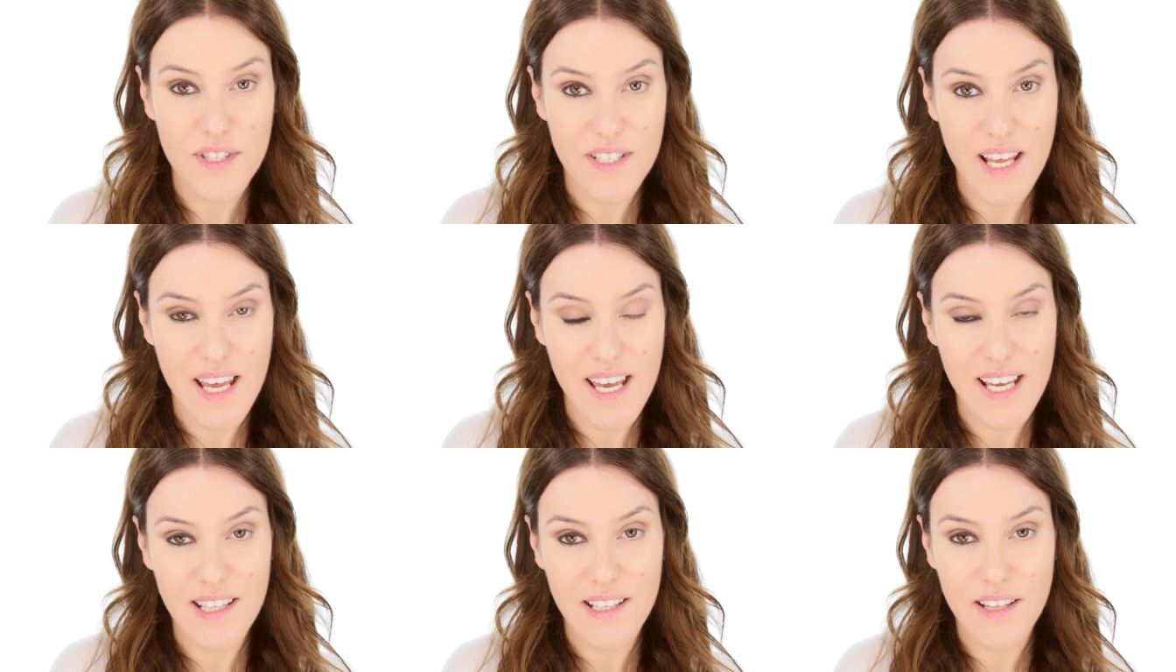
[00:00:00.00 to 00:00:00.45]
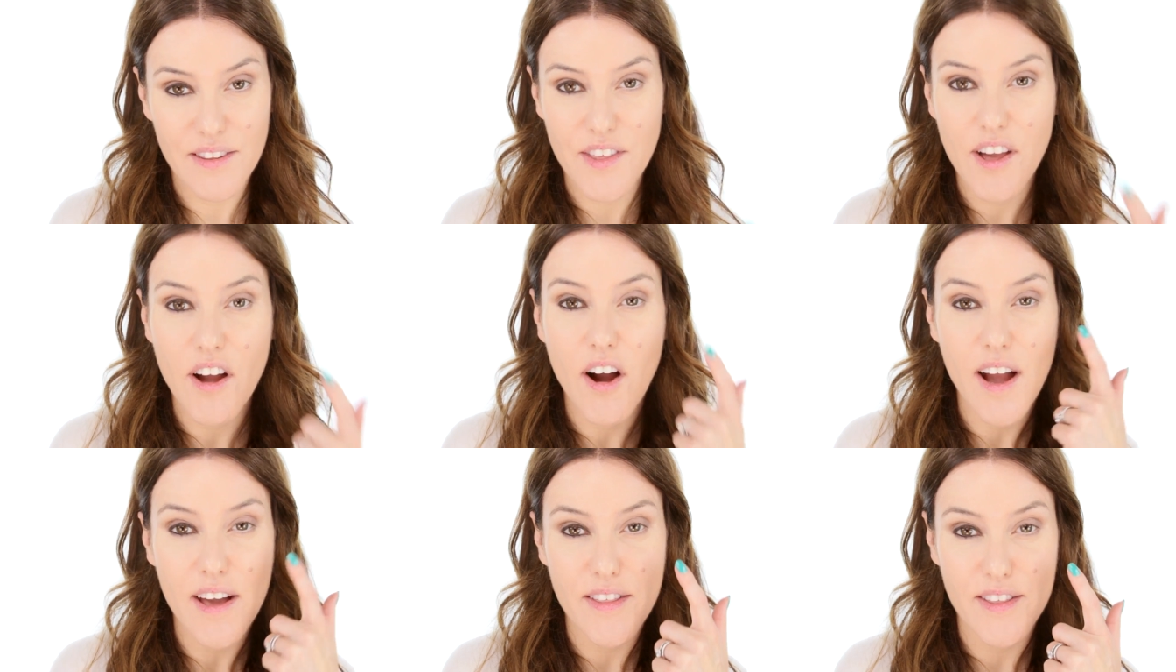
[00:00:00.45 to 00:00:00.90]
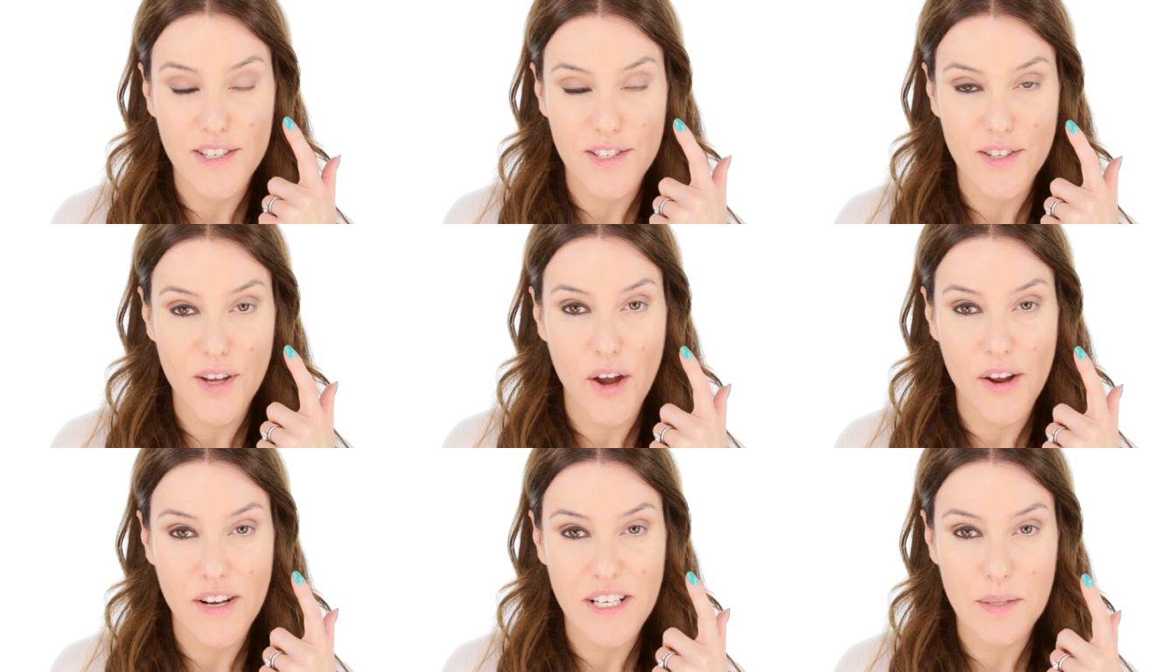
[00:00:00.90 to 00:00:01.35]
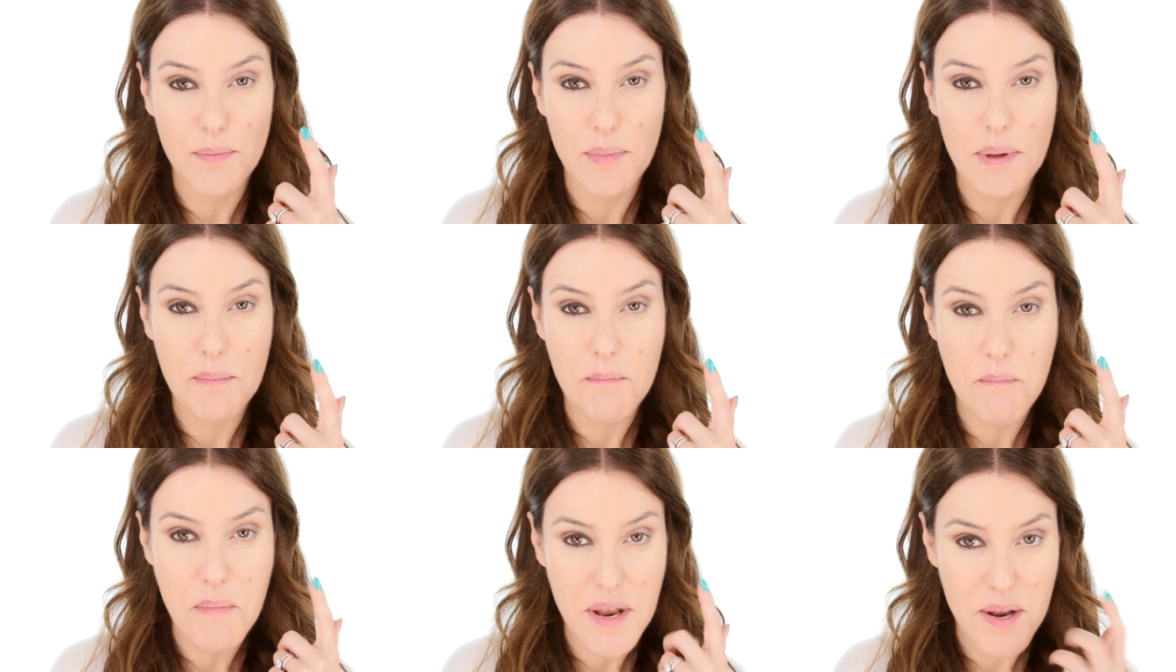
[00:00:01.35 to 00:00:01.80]
saying that the eye that's going to
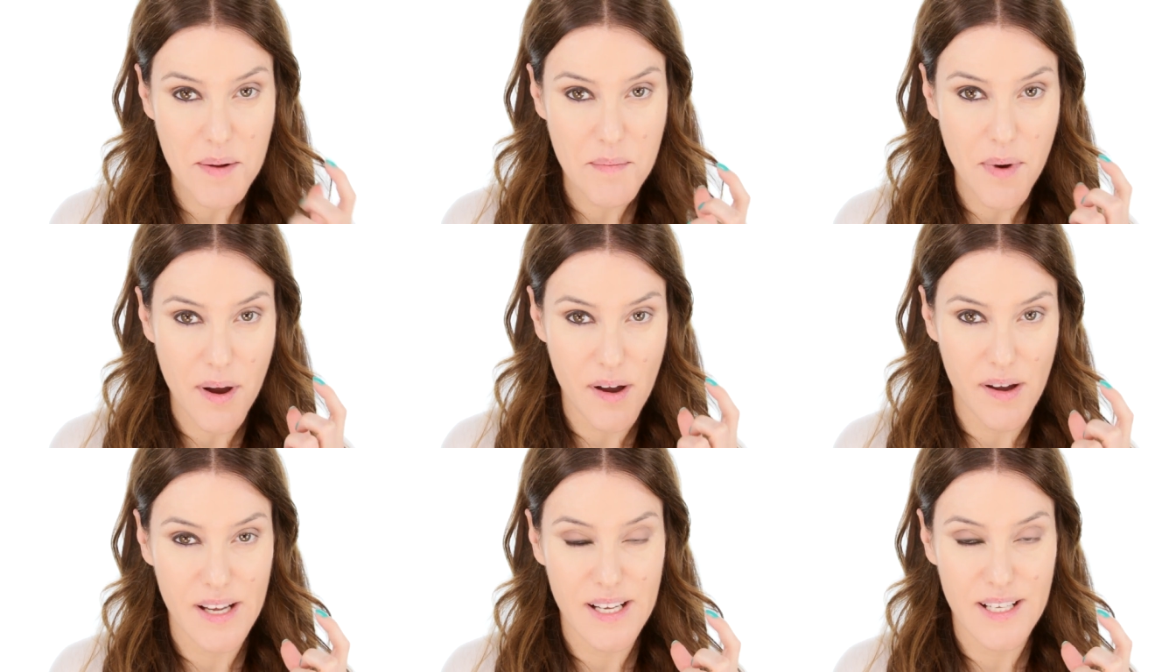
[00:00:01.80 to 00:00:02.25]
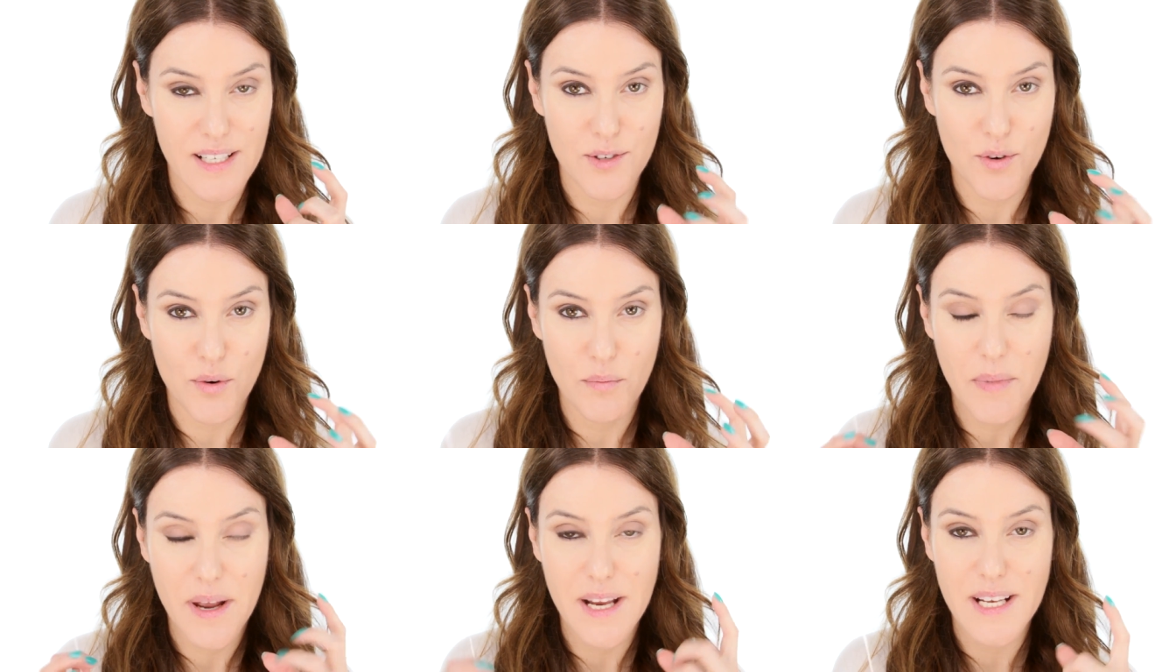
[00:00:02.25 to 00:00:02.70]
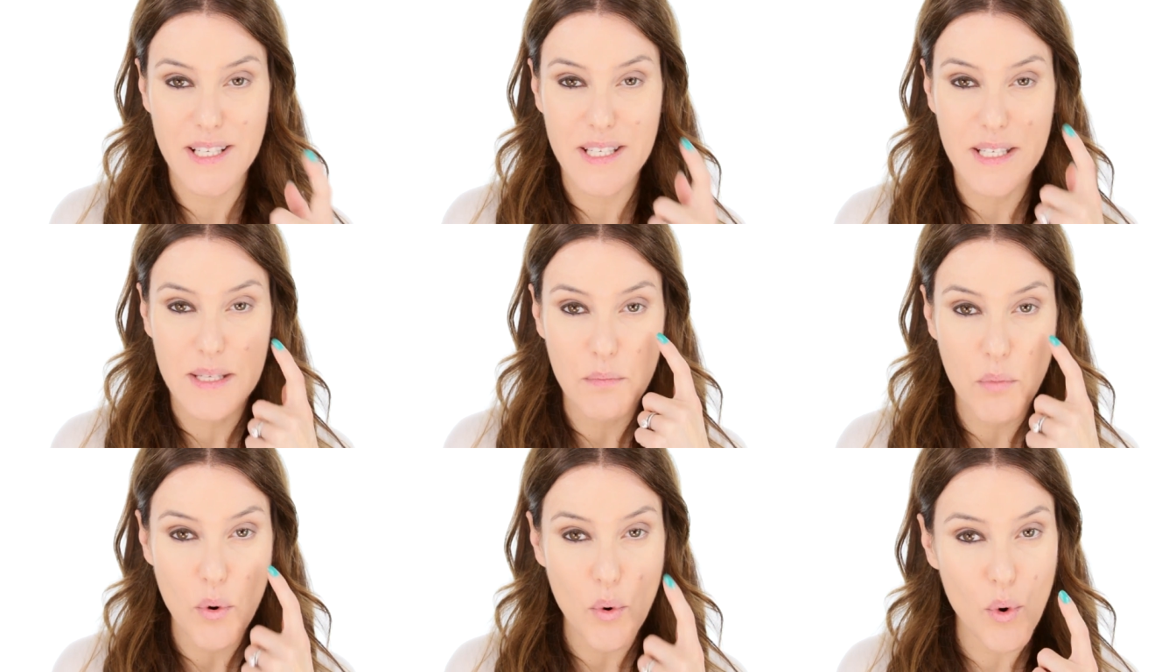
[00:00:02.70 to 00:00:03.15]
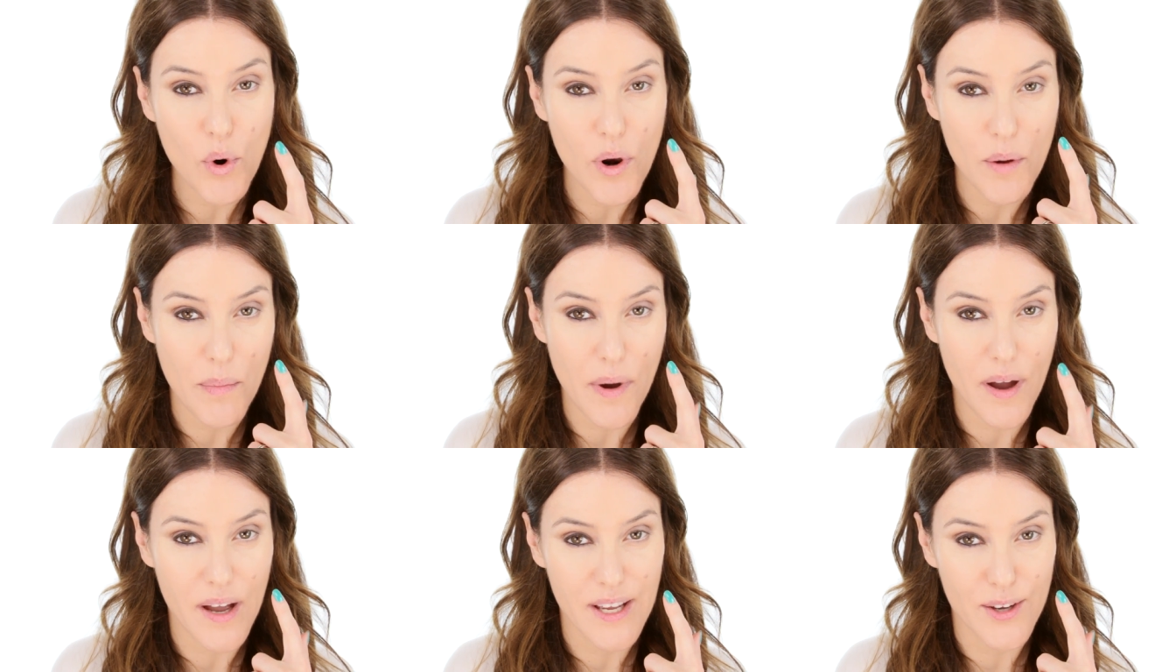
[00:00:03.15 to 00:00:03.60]
be minimized or made smaller
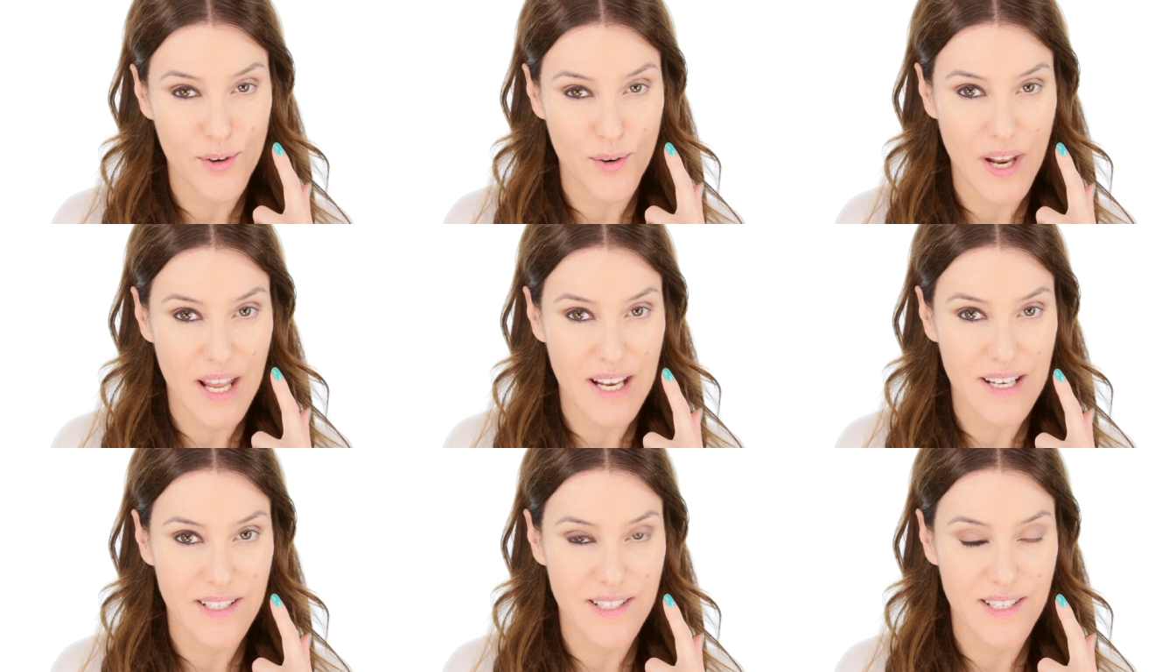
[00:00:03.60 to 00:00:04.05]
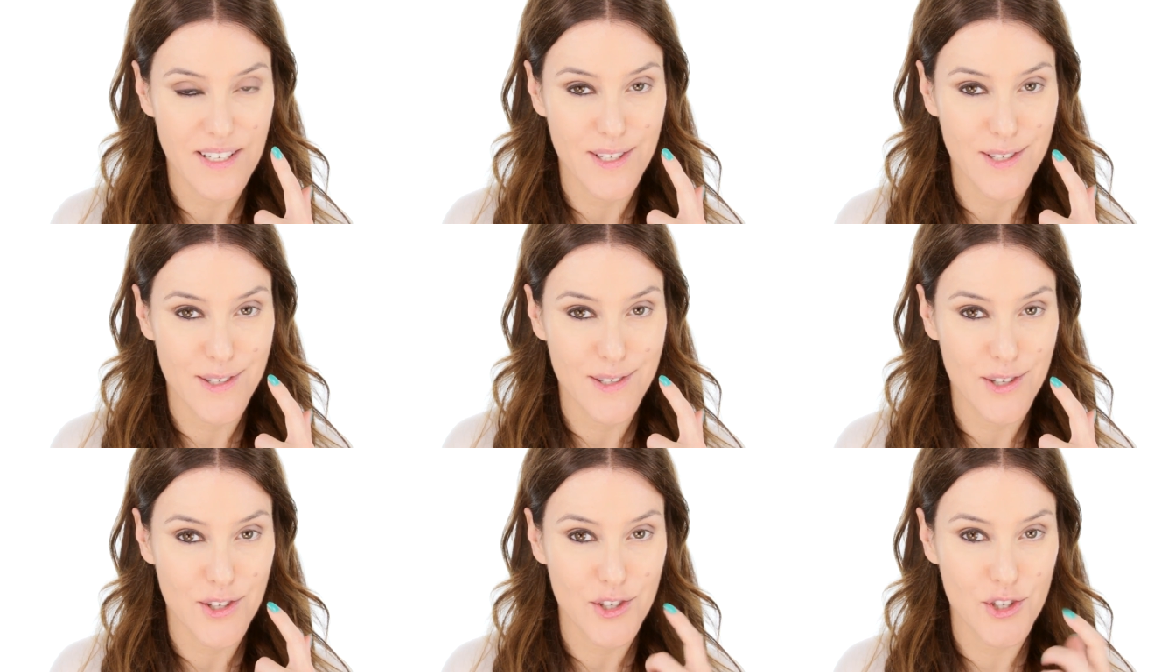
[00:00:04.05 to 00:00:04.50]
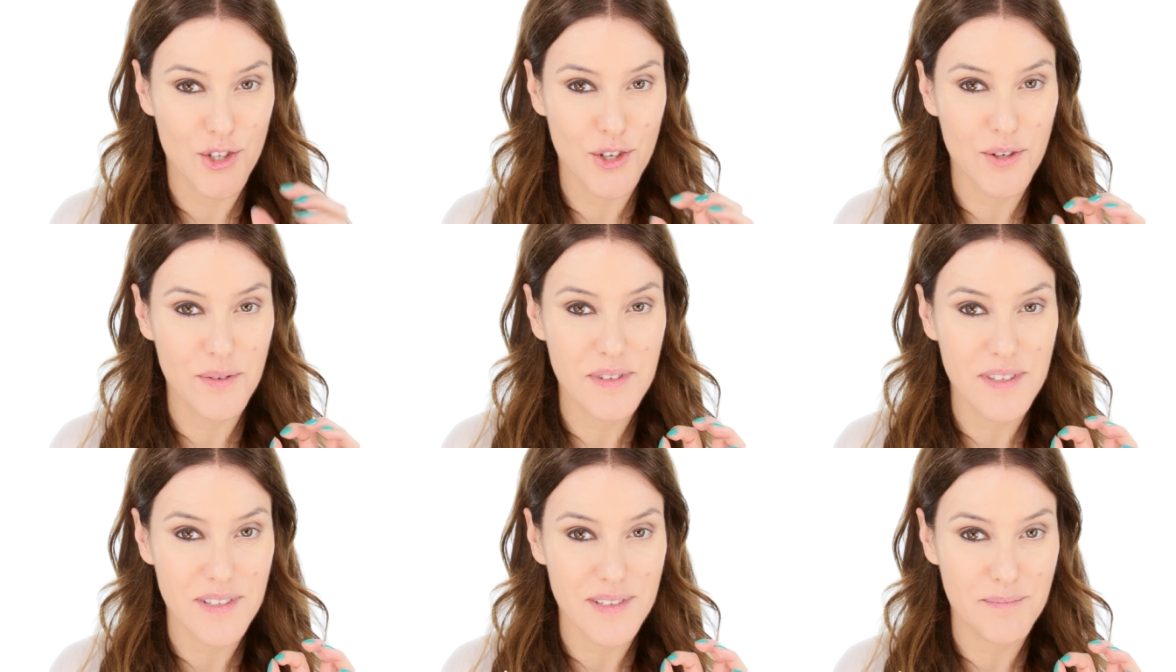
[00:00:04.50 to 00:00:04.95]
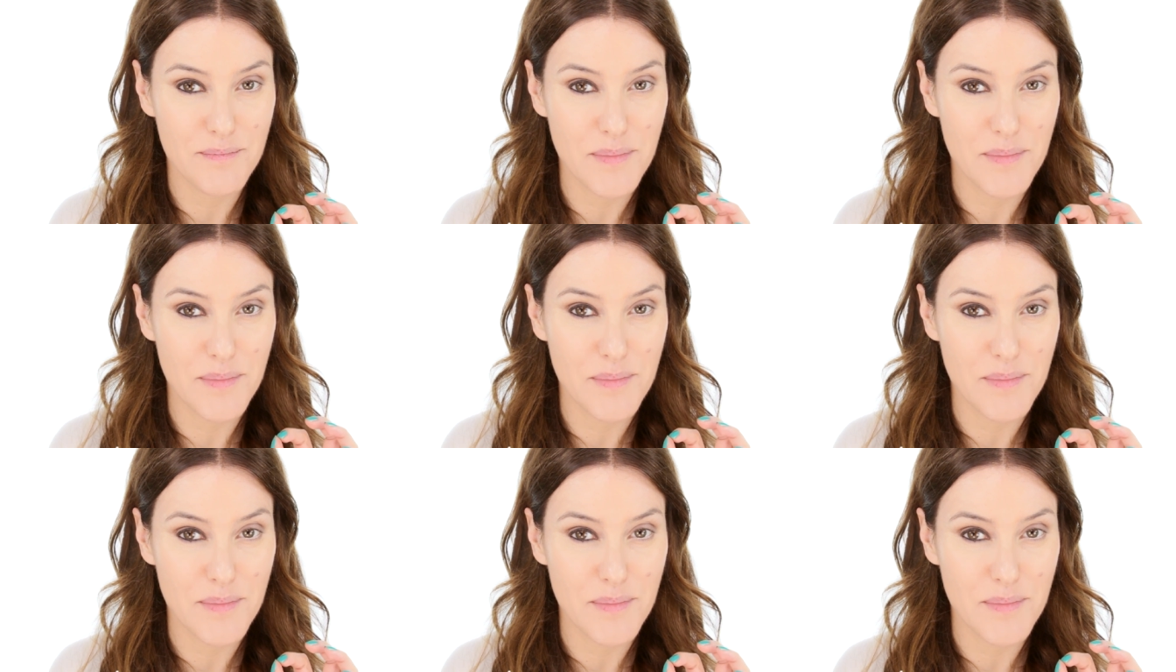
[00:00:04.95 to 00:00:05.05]
by your lenses shouldn't